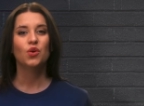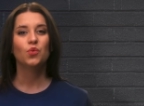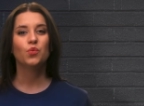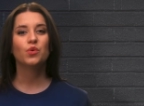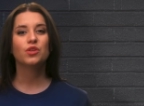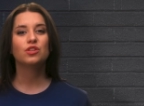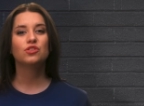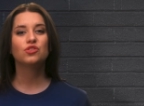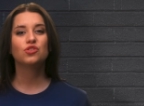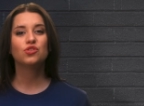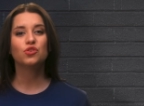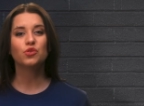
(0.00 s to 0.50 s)

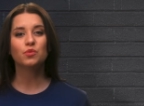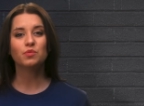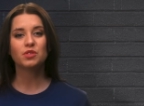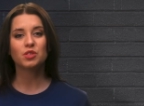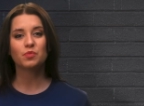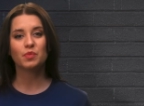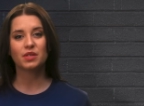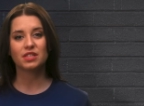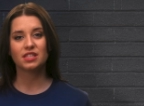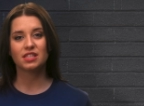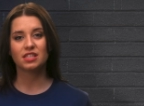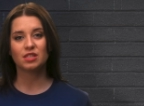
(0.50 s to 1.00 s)
With Zoom's
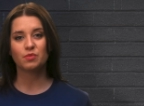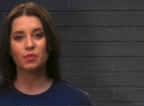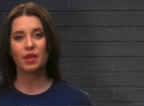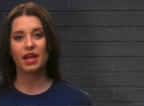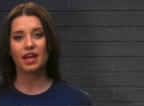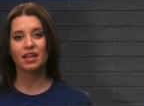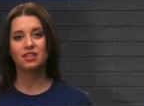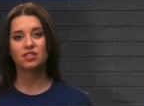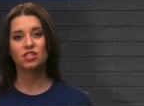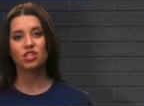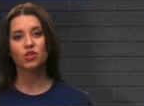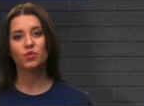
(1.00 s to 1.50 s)
business
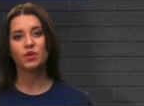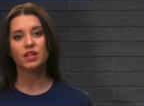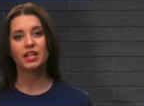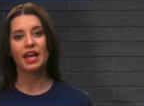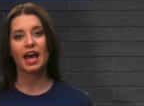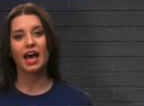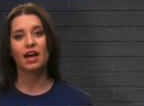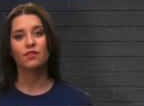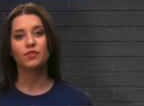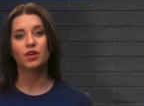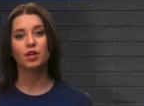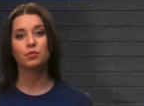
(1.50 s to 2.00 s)
plans, you can
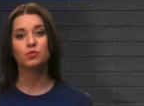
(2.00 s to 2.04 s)
have